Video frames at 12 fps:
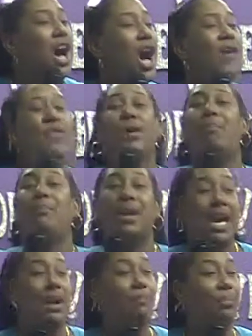of the
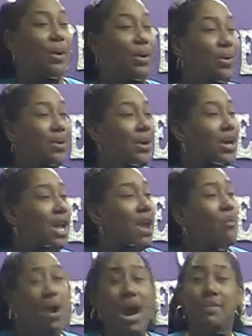people.
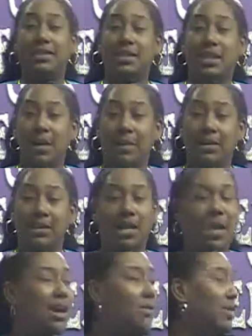While I'm sitting up here
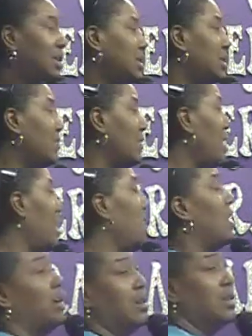saying, what's
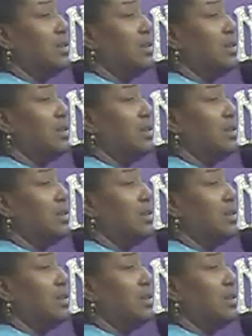wrong?